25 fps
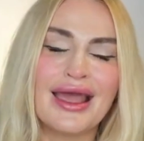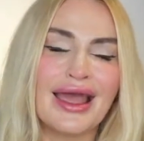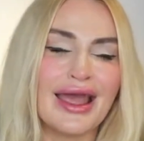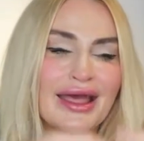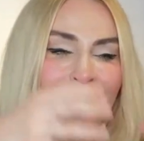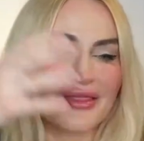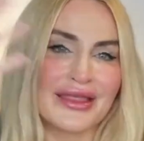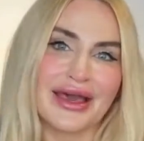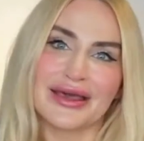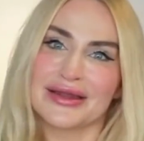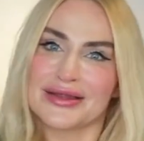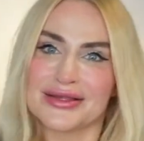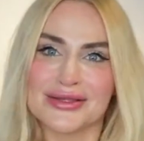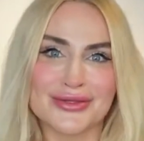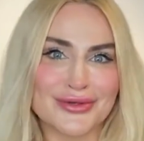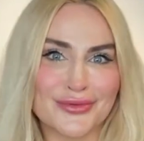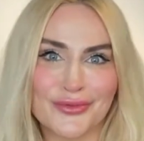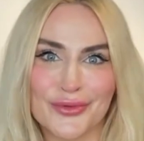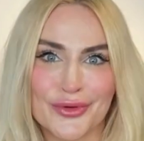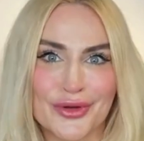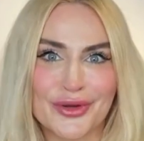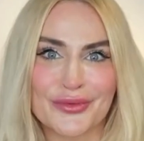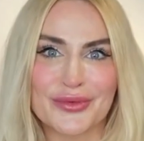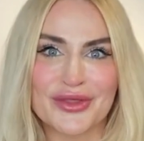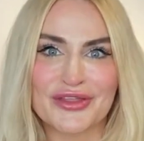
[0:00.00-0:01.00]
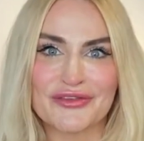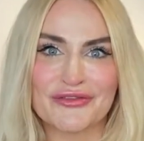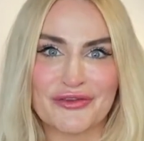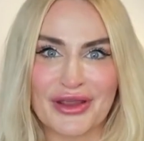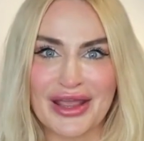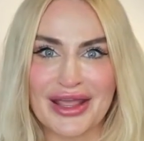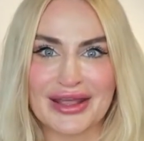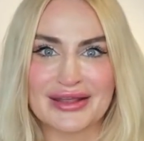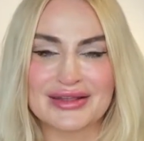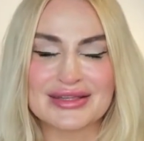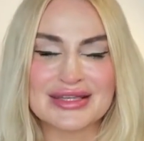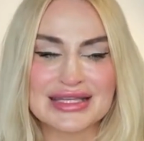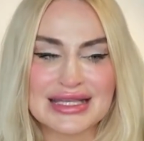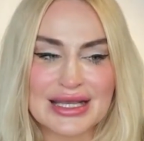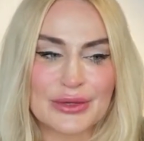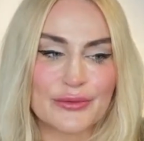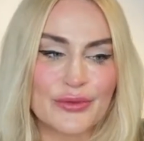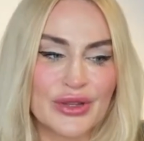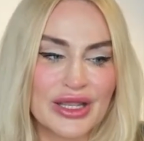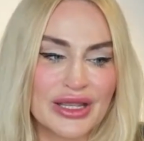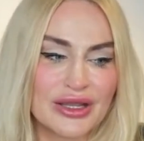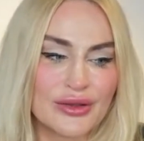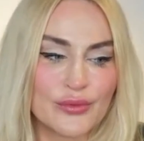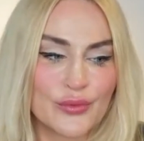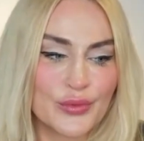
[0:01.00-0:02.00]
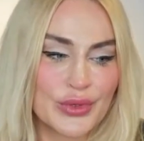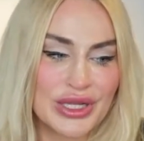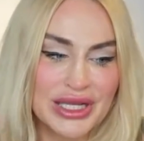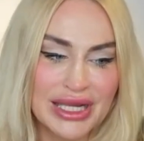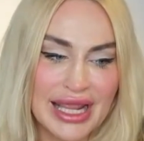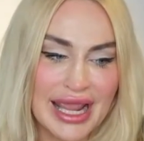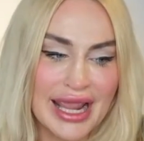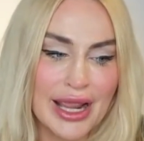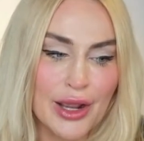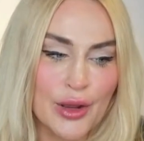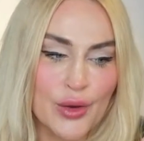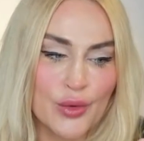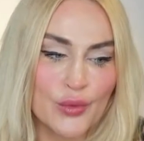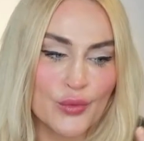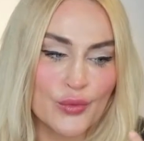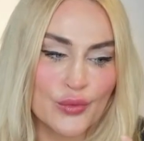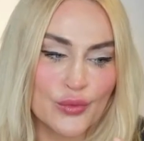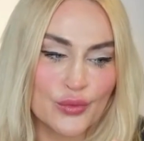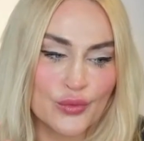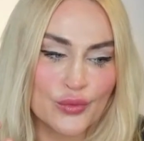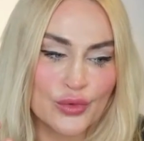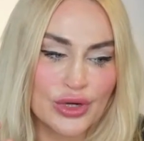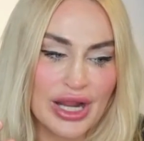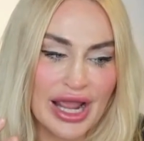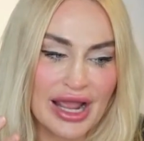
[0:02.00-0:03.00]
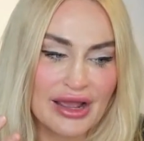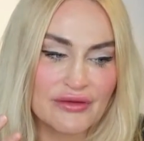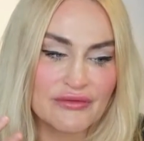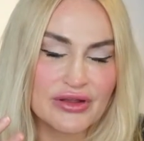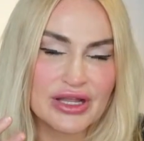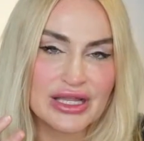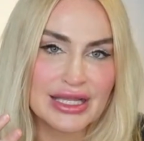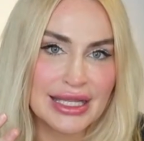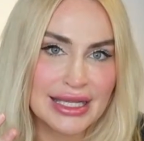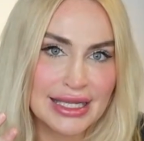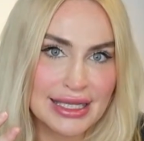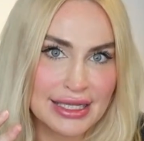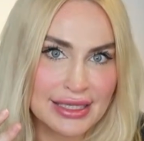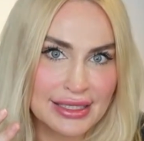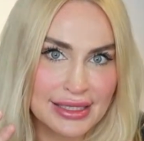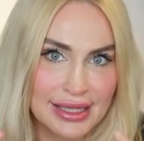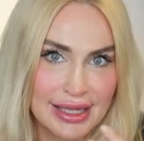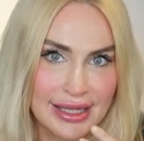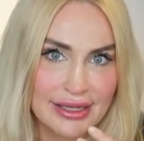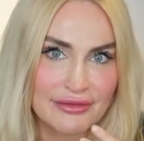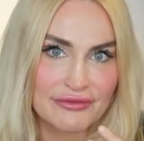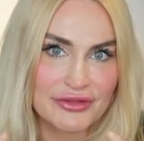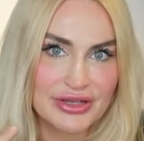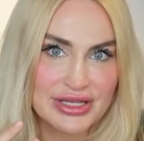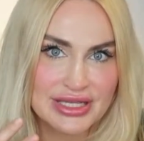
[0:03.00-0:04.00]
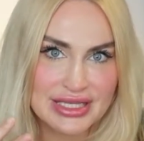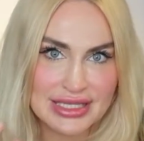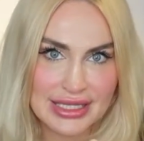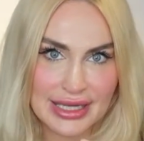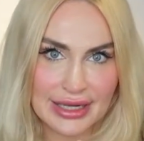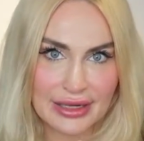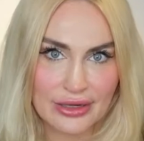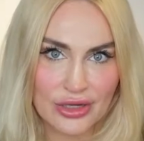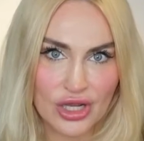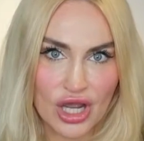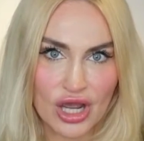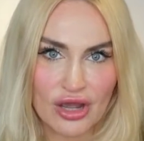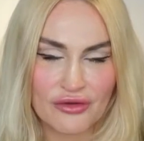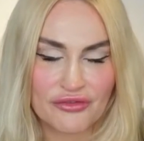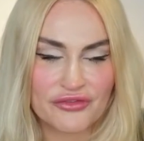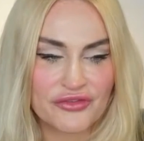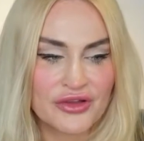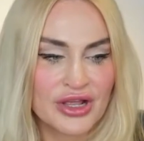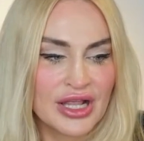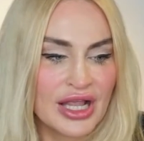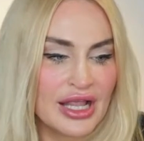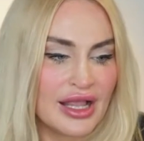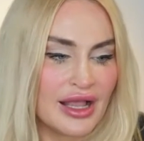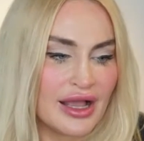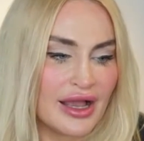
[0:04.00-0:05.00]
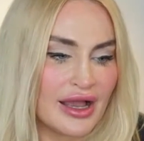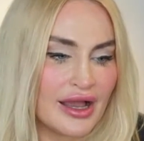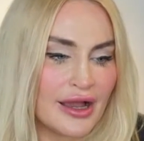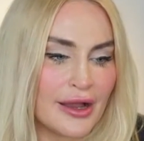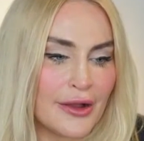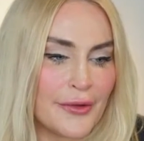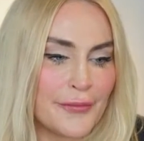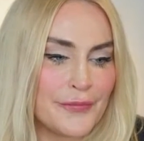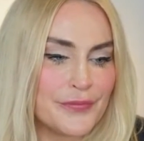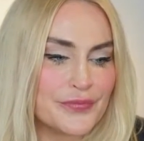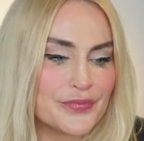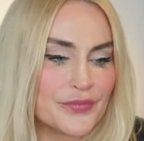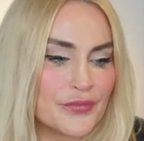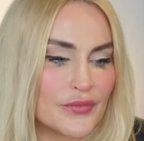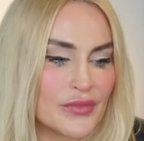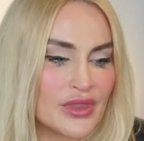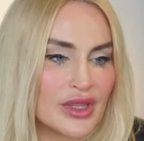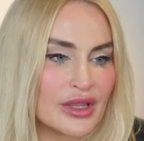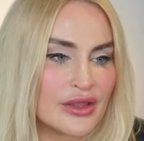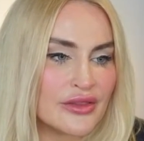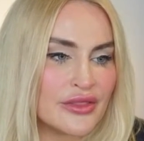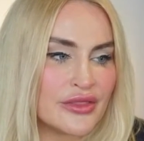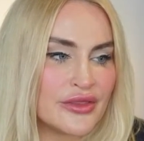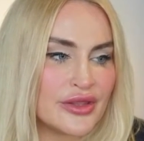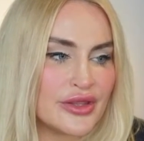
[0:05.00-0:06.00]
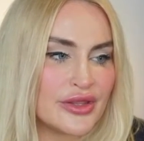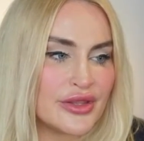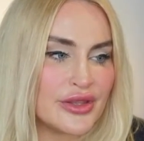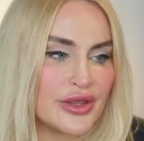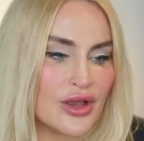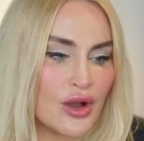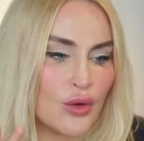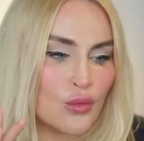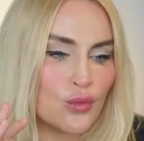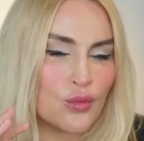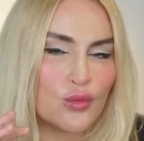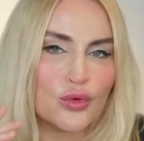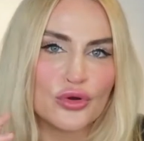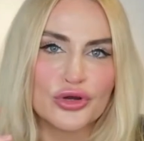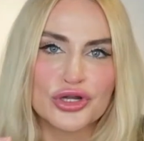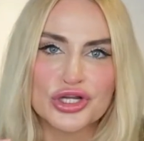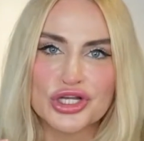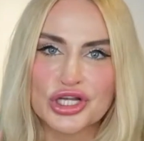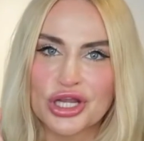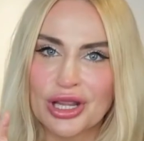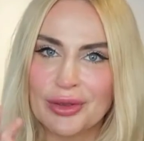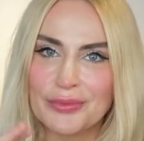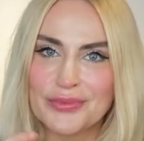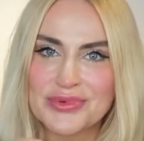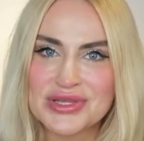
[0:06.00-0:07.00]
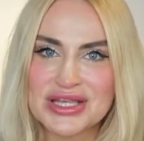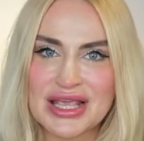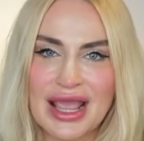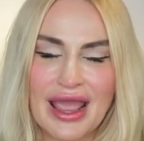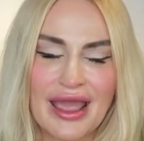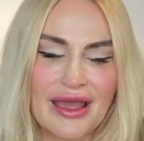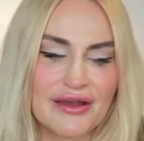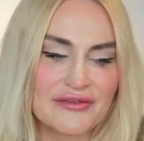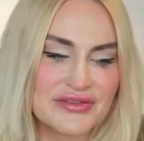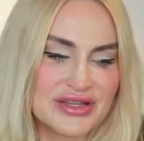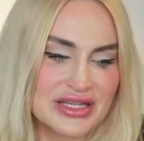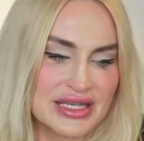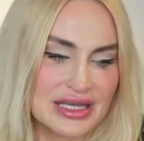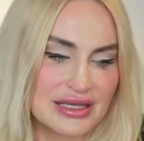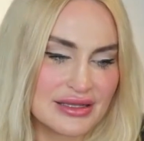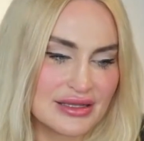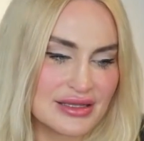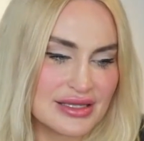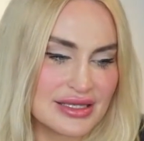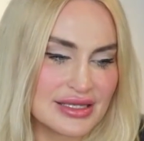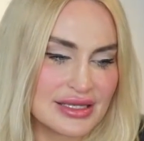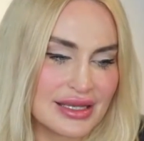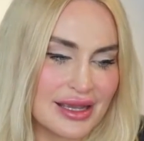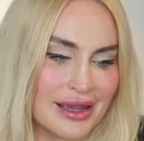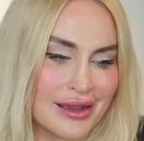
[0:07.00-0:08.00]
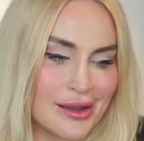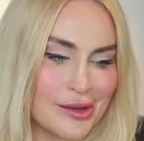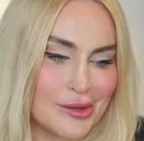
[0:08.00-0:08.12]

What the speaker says: And that is the war with France. We're having like a navy standoff. The warships have since